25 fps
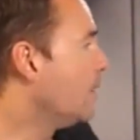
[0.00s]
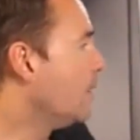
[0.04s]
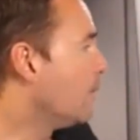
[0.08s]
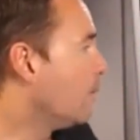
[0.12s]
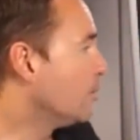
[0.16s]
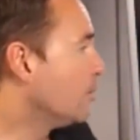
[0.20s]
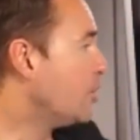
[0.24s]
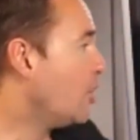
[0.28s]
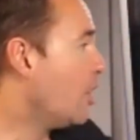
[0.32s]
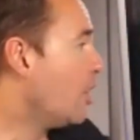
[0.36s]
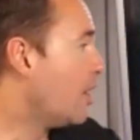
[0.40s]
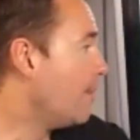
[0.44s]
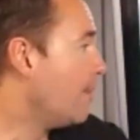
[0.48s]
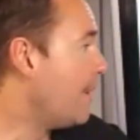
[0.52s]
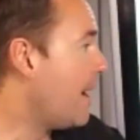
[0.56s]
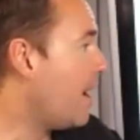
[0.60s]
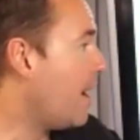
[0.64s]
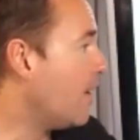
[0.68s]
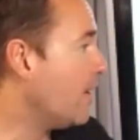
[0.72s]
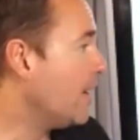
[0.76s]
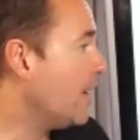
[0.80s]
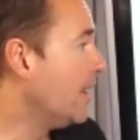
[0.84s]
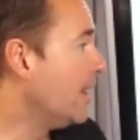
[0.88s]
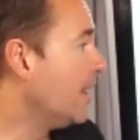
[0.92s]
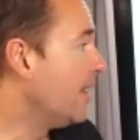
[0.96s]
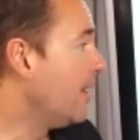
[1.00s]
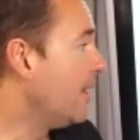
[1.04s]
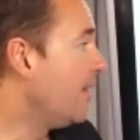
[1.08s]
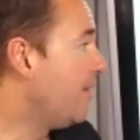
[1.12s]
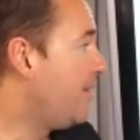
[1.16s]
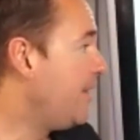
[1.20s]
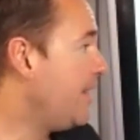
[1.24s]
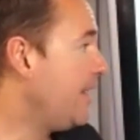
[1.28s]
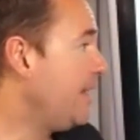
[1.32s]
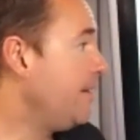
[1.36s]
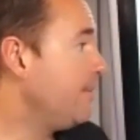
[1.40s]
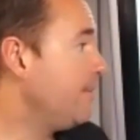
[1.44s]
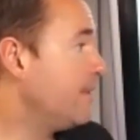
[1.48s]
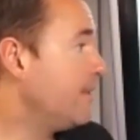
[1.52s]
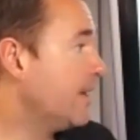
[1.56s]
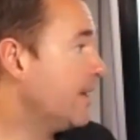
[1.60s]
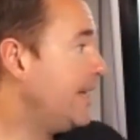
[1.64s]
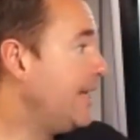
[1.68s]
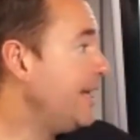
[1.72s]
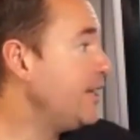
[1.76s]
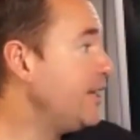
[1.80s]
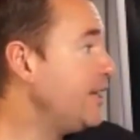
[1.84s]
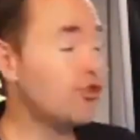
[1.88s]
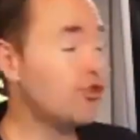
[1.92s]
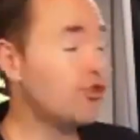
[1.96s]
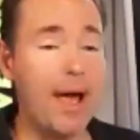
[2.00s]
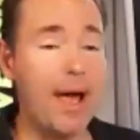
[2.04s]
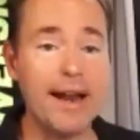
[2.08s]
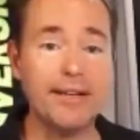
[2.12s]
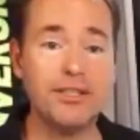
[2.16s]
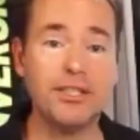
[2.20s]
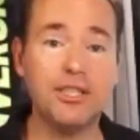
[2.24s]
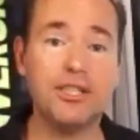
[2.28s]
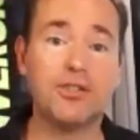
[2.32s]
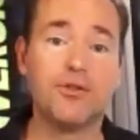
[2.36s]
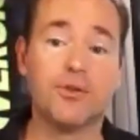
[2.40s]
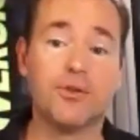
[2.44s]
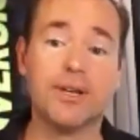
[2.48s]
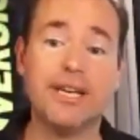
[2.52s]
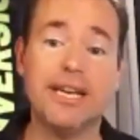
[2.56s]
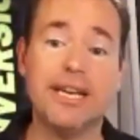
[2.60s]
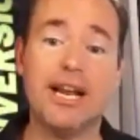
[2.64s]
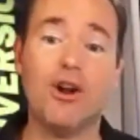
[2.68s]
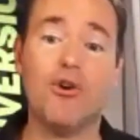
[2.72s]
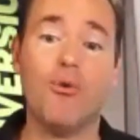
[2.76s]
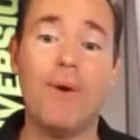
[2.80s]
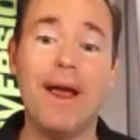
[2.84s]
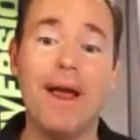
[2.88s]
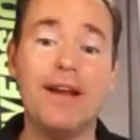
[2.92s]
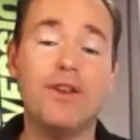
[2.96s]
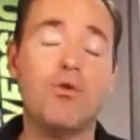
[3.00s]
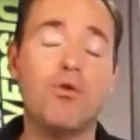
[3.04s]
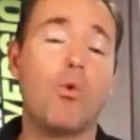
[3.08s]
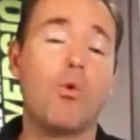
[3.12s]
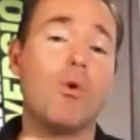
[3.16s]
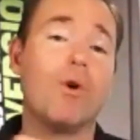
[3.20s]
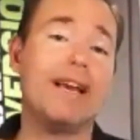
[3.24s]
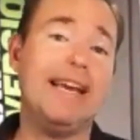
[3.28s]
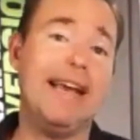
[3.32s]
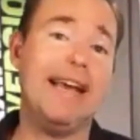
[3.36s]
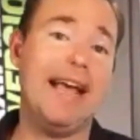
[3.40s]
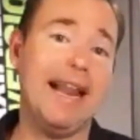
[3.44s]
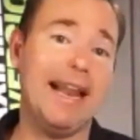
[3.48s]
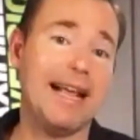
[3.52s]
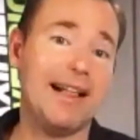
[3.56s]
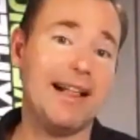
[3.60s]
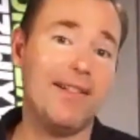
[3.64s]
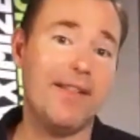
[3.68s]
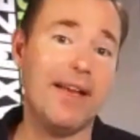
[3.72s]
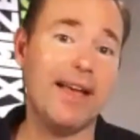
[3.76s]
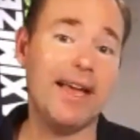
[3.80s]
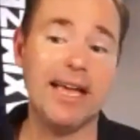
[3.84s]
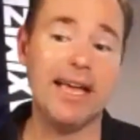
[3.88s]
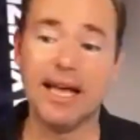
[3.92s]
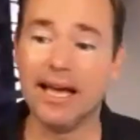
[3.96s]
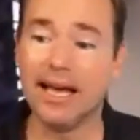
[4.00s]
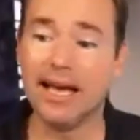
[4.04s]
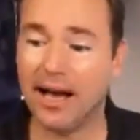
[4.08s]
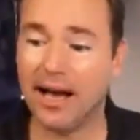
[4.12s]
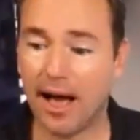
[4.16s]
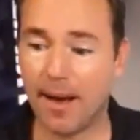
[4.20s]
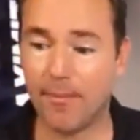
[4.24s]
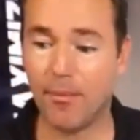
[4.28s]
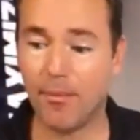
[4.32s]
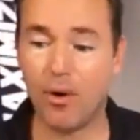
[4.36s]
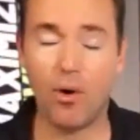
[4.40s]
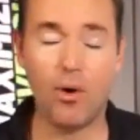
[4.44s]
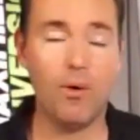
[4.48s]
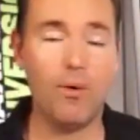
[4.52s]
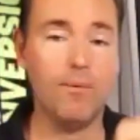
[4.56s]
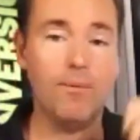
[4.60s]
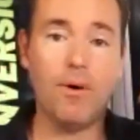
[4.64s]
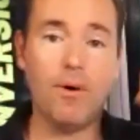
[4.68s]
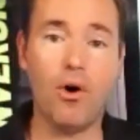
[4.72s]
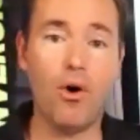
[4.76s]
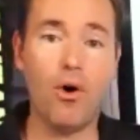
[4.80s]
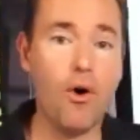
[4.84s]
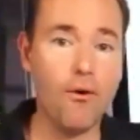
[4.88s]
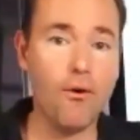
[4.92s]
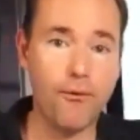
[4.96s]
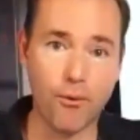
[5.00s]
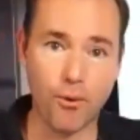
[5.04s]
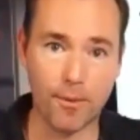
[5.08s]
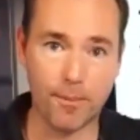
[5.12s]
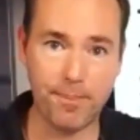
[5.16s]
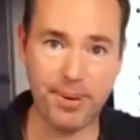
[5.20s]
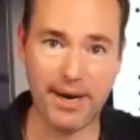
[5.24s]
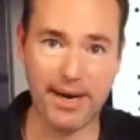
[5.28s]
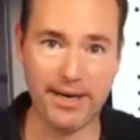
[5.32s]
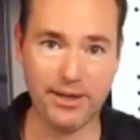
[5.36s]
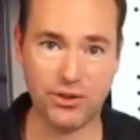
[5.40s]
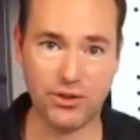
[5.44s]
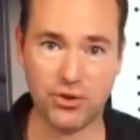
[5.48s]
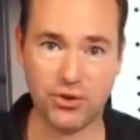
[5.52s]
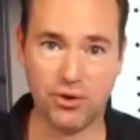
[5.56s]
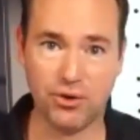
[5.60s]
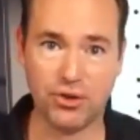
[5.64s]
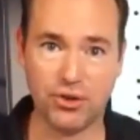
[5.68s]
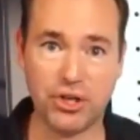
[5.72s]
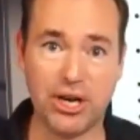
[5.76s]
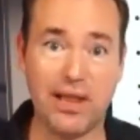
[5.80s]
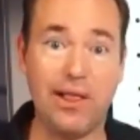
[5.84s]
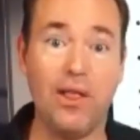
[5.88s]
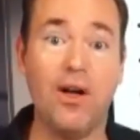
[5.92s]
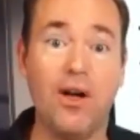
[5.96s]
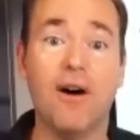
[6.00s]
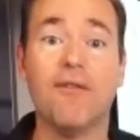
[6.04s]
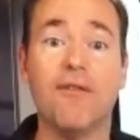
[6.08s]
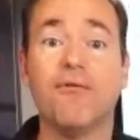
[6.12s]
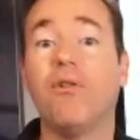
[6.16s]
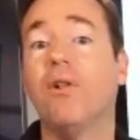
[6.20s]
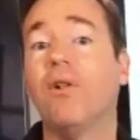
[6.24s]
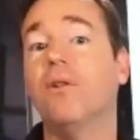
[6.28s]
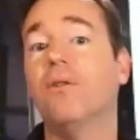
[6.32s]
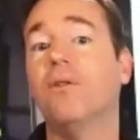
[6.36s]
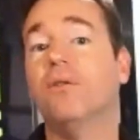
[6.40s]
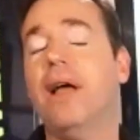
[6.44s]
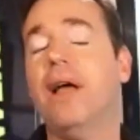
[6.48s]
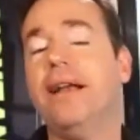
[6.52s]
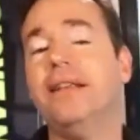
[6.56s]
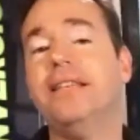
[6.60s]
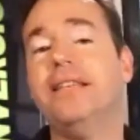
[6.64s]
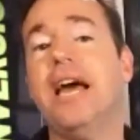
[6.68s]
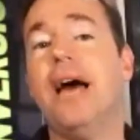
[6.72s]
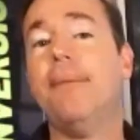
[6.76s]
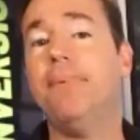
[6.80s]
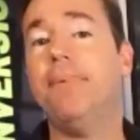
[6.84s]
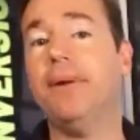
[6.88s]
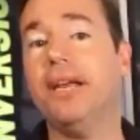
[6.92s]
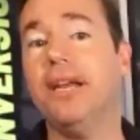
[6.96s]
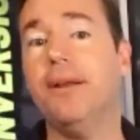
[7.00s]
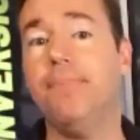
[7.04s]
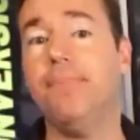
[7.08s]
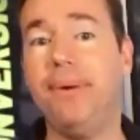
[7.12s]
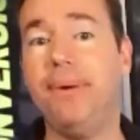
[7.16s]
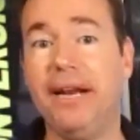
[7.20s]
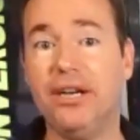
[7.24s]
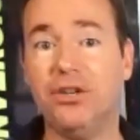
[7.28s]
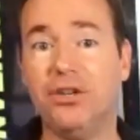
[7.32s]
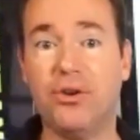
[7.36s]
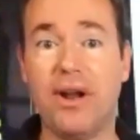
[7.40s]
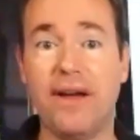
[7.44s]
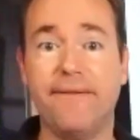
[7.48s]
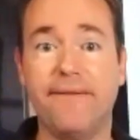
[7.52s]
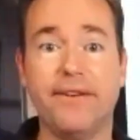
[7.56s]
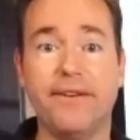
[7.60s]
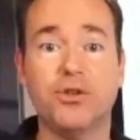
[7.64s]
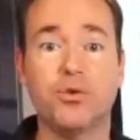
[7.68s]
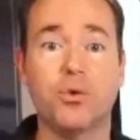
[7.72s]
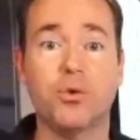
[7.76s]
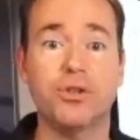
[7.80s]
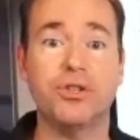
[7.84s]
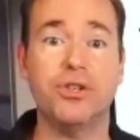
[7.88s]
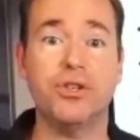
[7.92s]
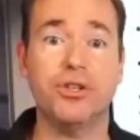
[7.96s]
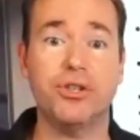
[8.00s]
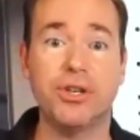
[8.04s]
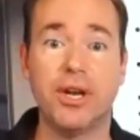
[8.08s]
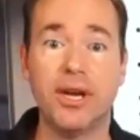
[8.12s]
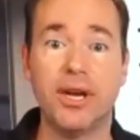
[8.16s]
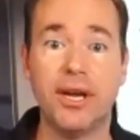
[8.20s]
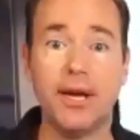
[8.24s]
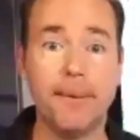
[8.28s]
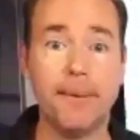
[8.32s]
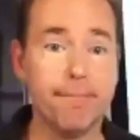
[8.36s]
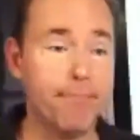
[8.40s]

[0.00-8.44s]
We'll talk about the key strategies for getting ranked organically. I'm all for paid search. I love tapping into paid traffic sources.